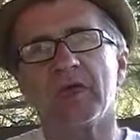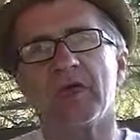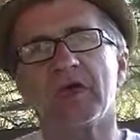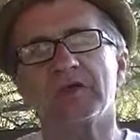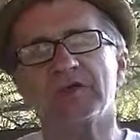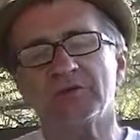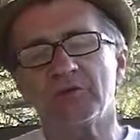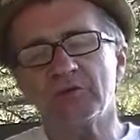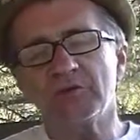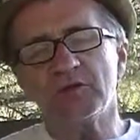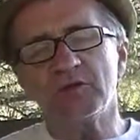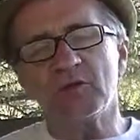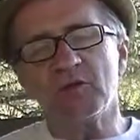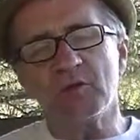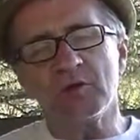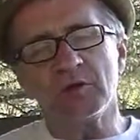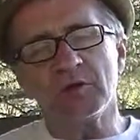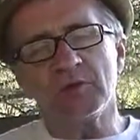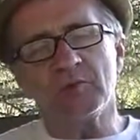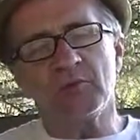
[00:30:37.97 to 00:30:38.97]
And so in the
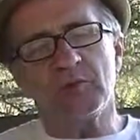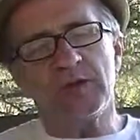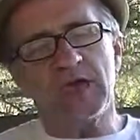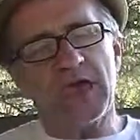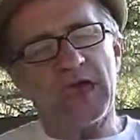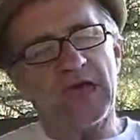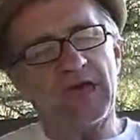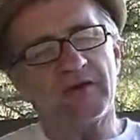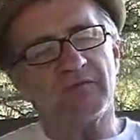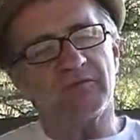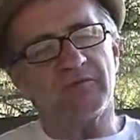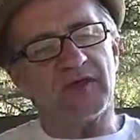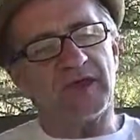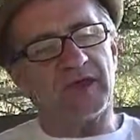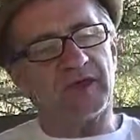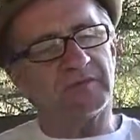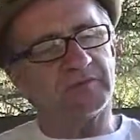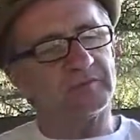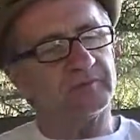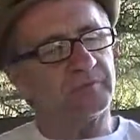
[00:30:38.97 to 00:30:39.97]
Word we have
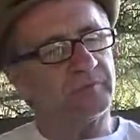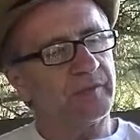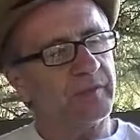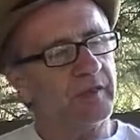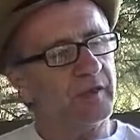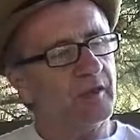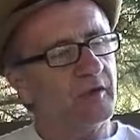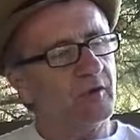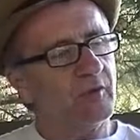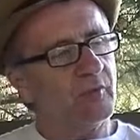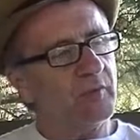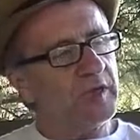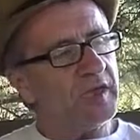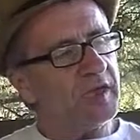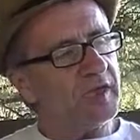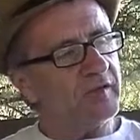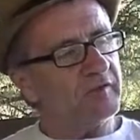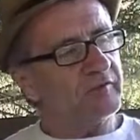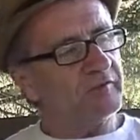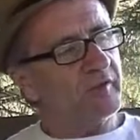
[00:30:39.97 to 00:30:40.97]
that. We
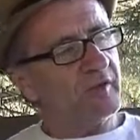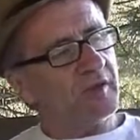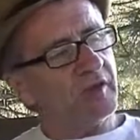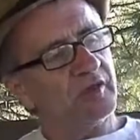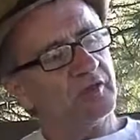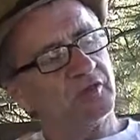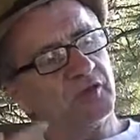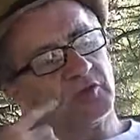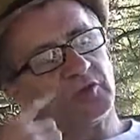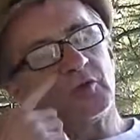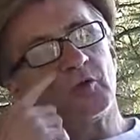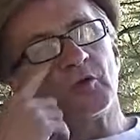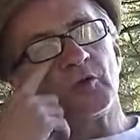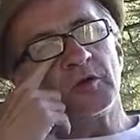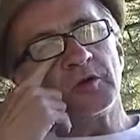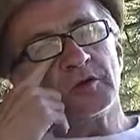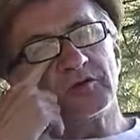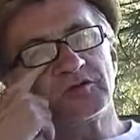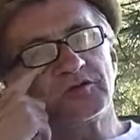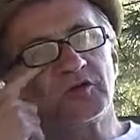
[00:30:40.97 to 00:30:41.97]
have the
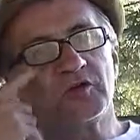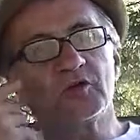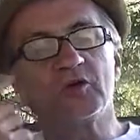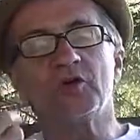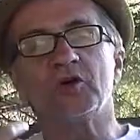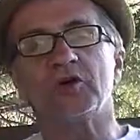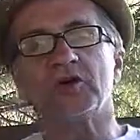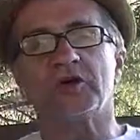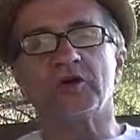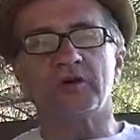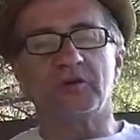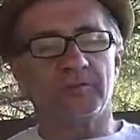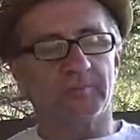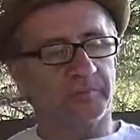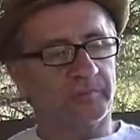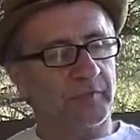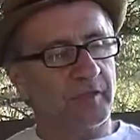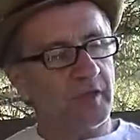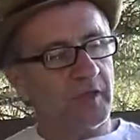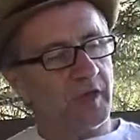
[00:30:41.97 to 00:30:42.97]
Lord is good,
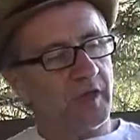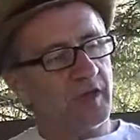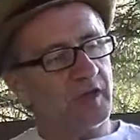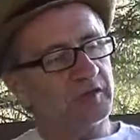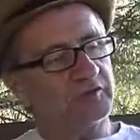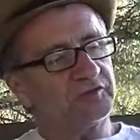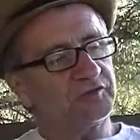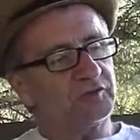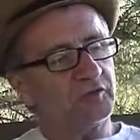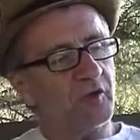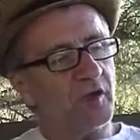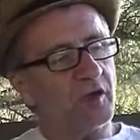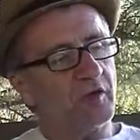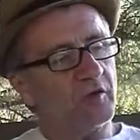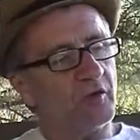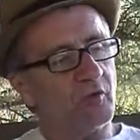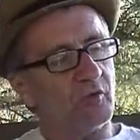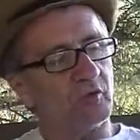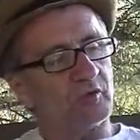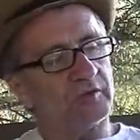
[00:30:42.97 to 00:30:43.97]
a
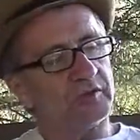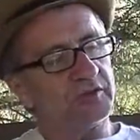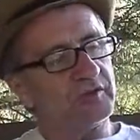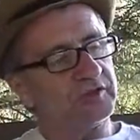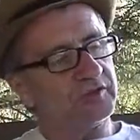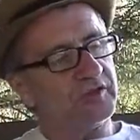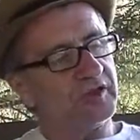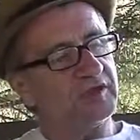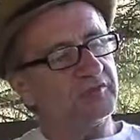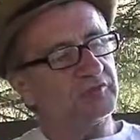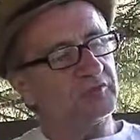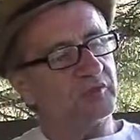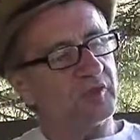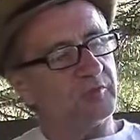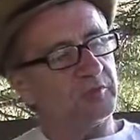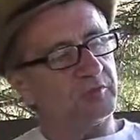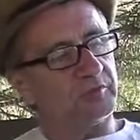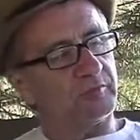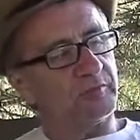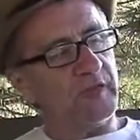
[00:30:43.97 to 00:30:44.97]
stronghold in the day of
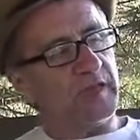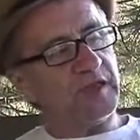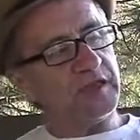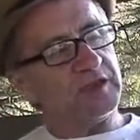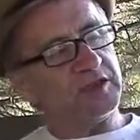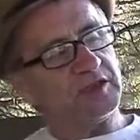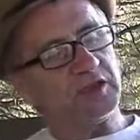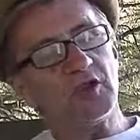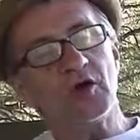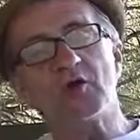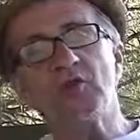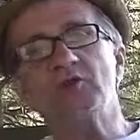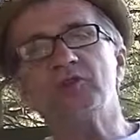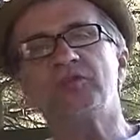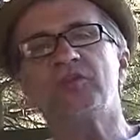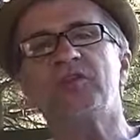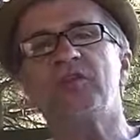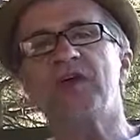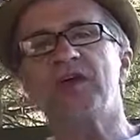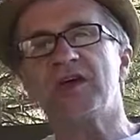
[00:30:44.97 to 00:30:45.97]
trouble, and he
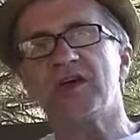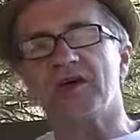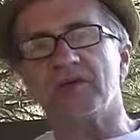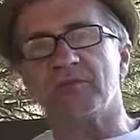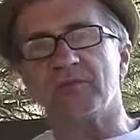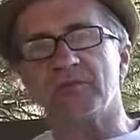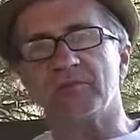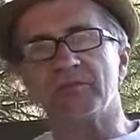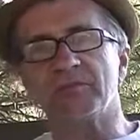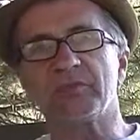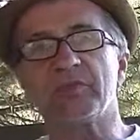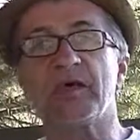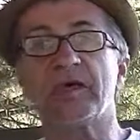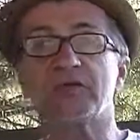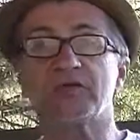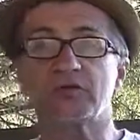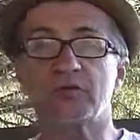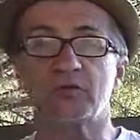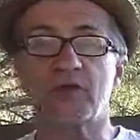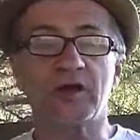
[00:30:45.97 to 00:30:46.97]
knows them
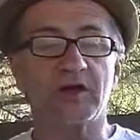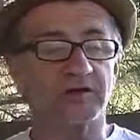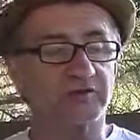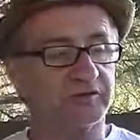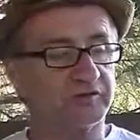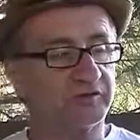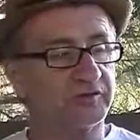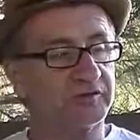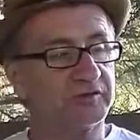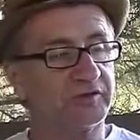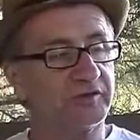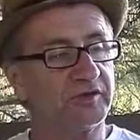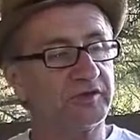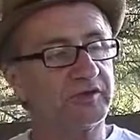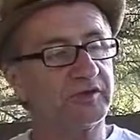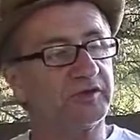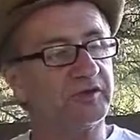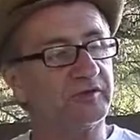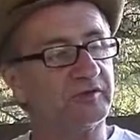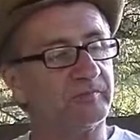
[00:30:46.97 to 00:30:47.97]
that trust in
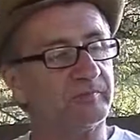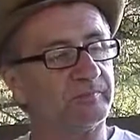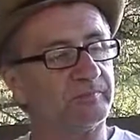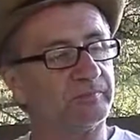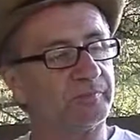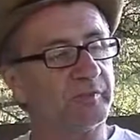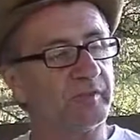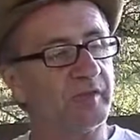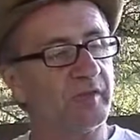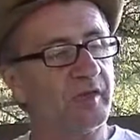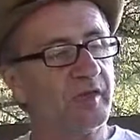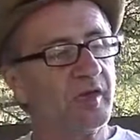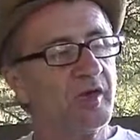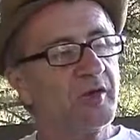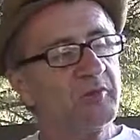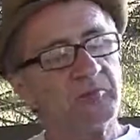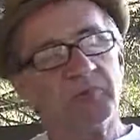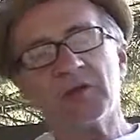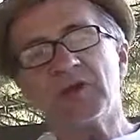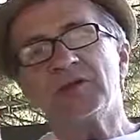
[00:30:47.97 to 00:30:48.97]
him.
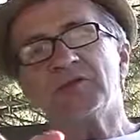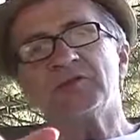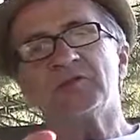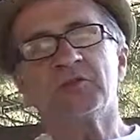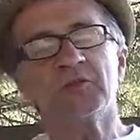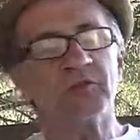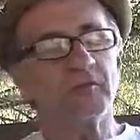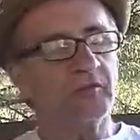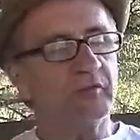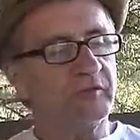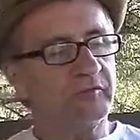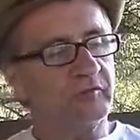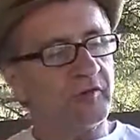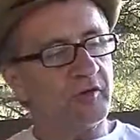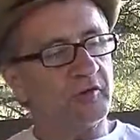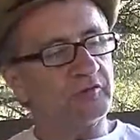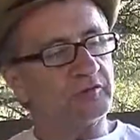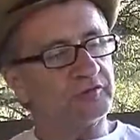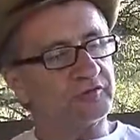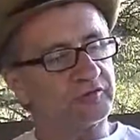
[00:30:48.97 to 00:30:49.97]
Praise the Lord of
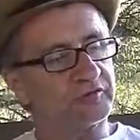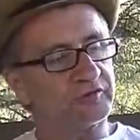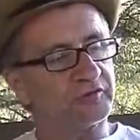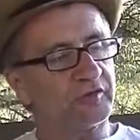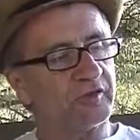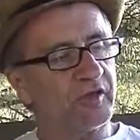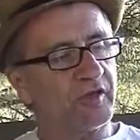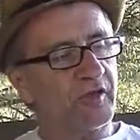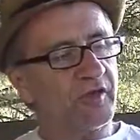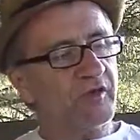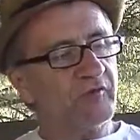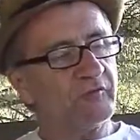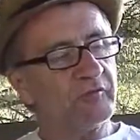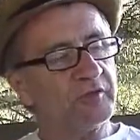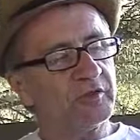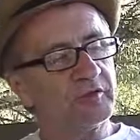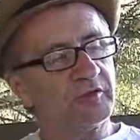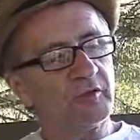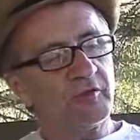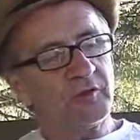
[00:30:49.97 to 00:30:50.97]
hosts. For
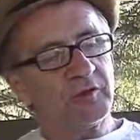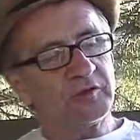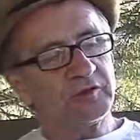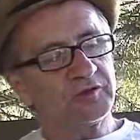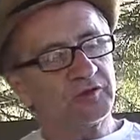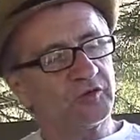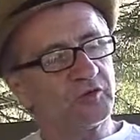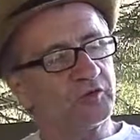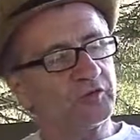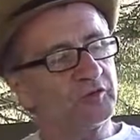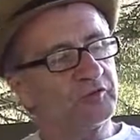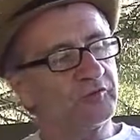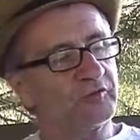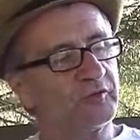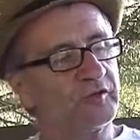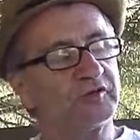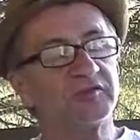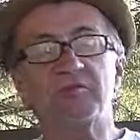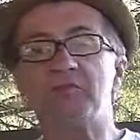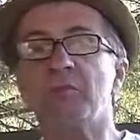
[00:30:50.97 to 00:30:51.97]
the Lord is good, for
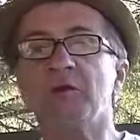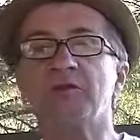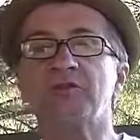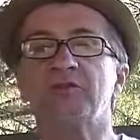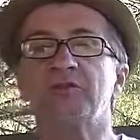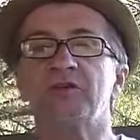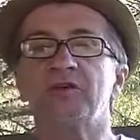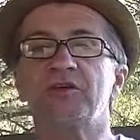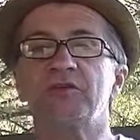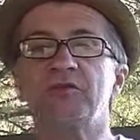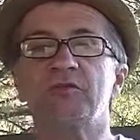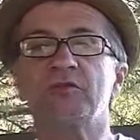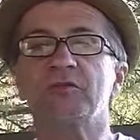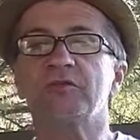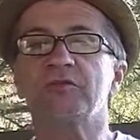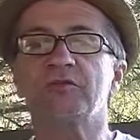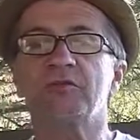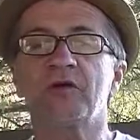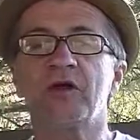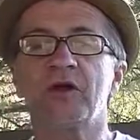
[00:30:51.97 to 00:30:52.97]
his mercy
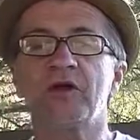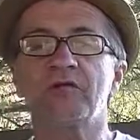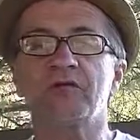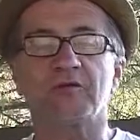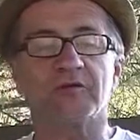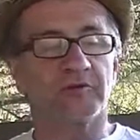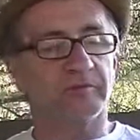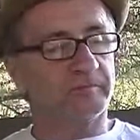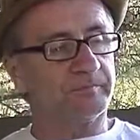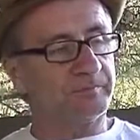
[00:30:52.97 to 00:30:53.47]
endures forever.